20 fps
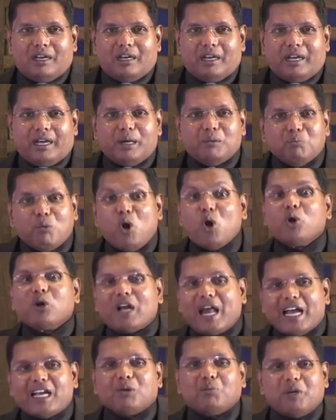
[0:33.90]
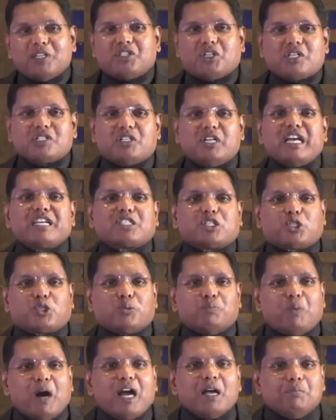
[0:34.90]
in more languages next to
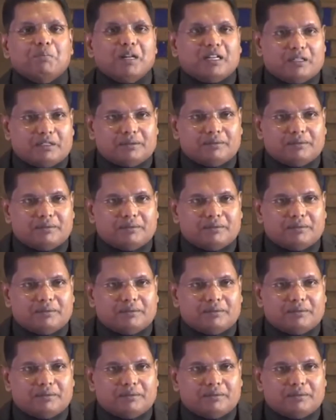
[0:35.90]
Bible.